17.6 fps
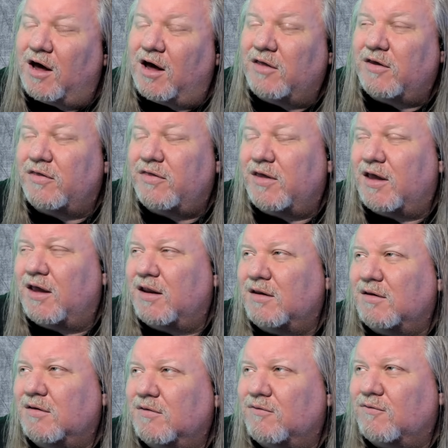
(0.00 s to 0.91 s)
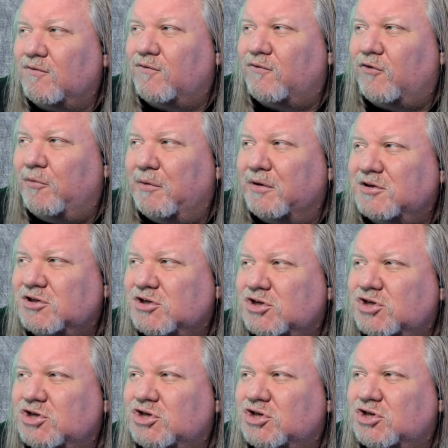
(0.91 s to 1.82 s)
other than from a
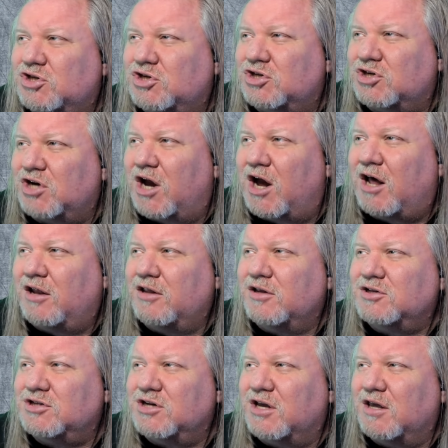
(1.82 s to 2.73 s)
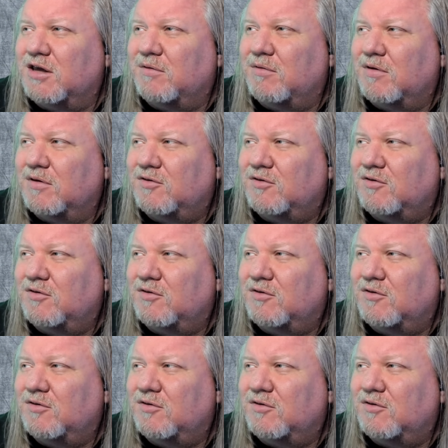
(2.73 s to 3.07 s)
challenging